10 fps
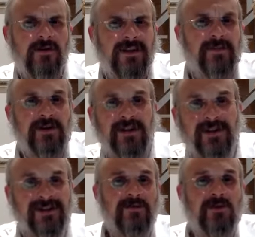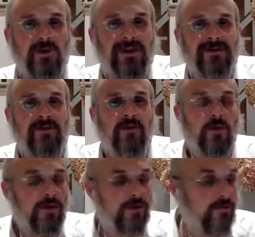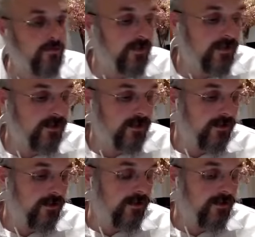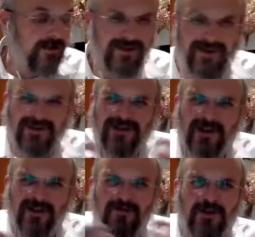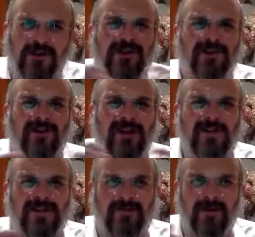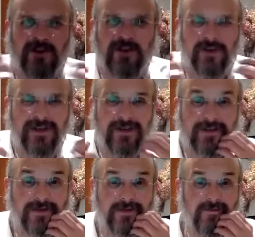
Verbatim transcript: Especially since he was the one that said before, there's a stickle muchinish in Tosfos here. I'm not sure what it Right,